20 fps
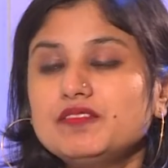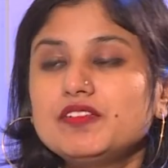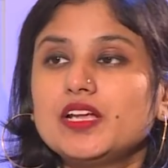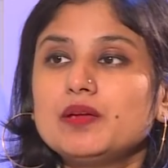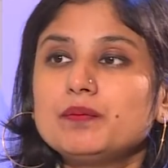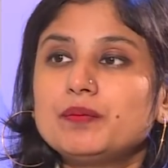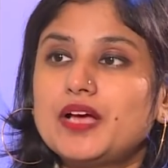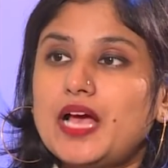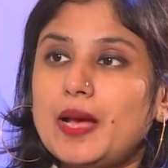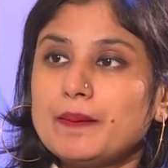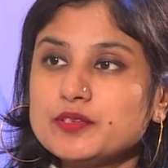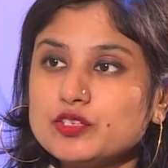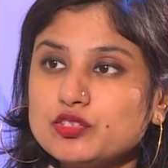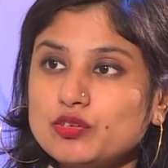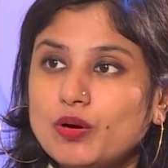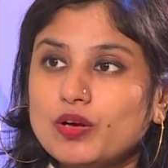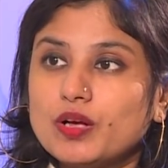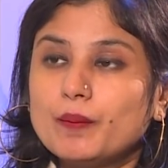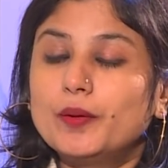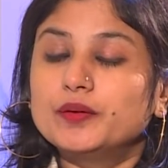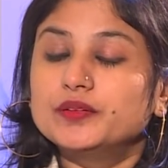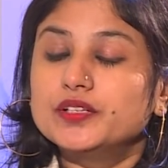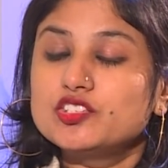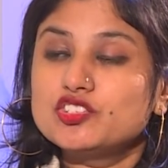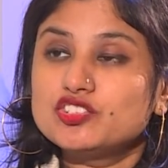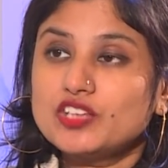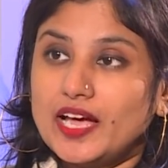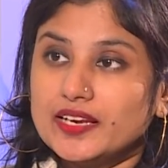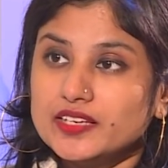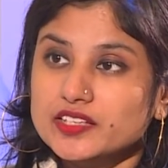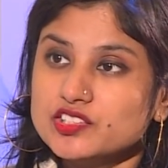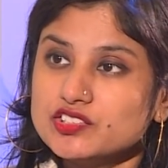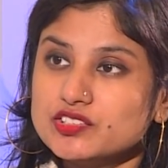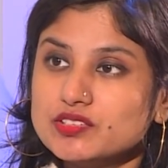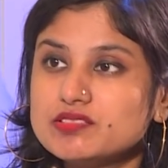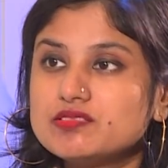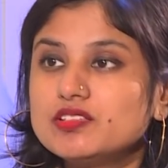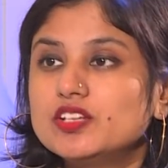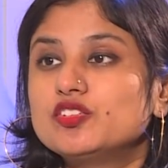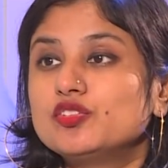then we can perhaps talk about the
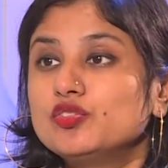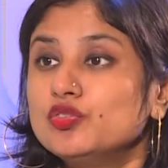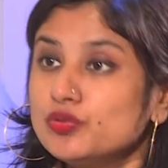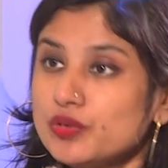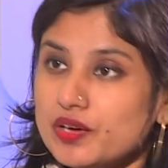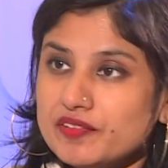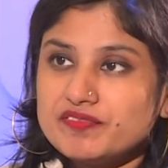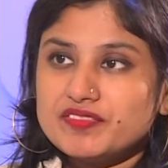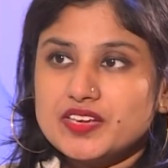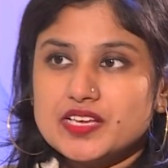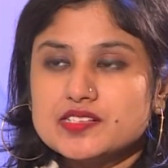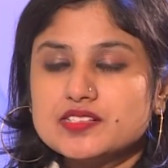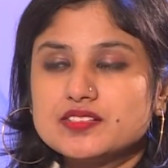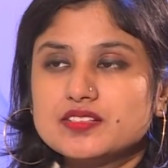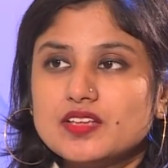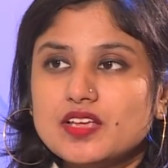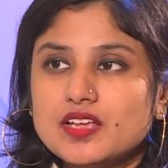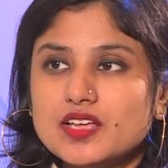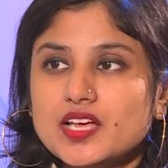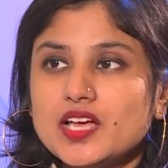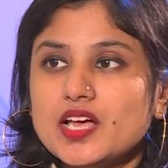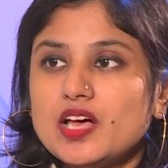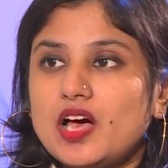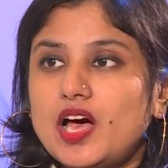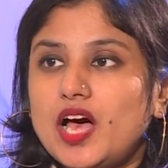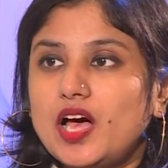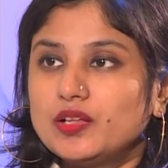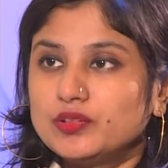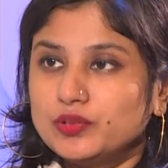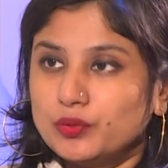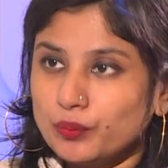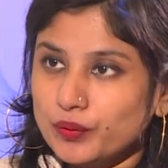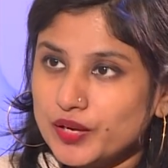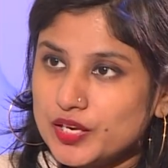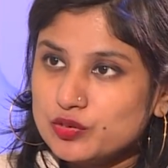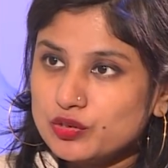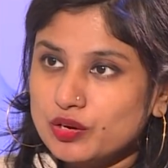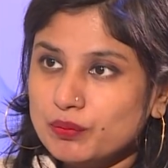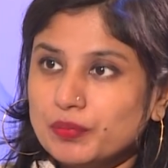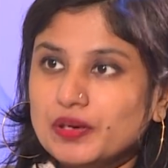challenges that you are facing, the
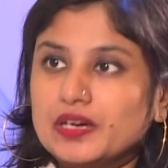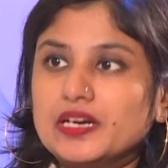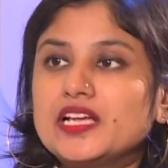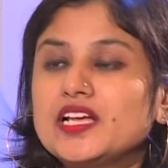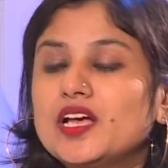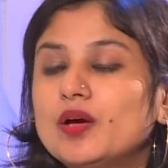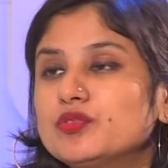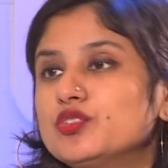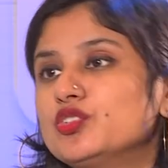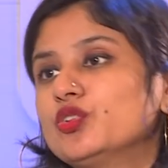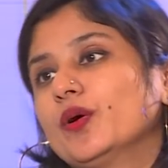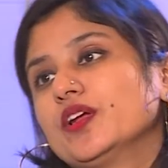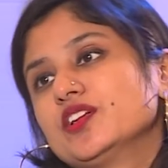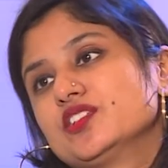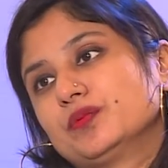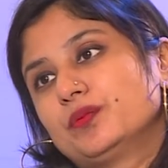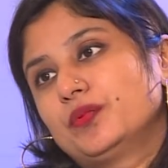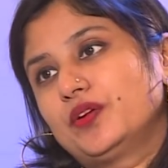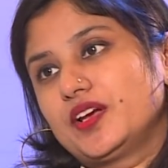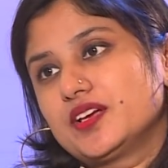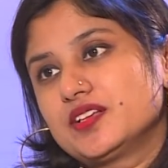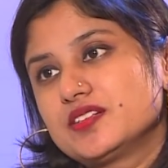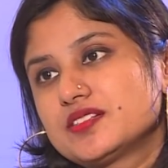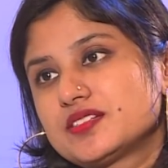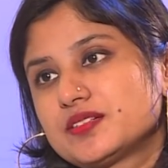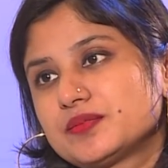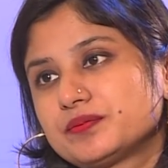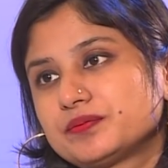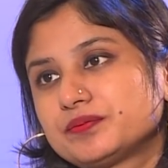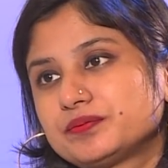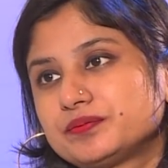way you are building out your enterprise.